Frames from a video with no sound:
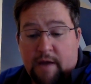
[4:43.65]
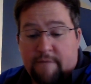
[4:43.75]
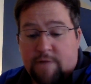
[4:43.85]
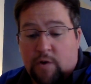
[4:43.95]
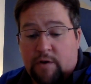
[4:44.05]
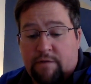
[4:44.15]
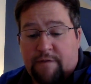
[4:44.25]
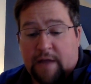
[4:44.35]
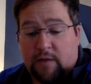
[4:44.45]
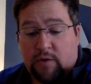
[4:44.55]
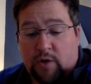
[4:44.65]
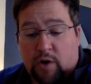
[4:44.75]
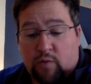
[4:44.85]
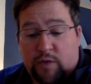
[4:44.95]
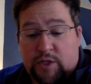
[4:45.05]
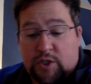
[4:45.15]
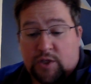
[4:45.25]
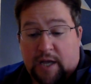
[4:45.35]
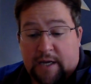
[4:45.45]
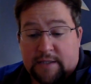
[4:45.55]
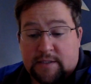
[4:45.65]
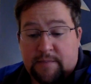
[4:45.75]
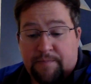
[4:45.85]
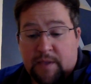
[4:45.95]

Voting followed along regional lines.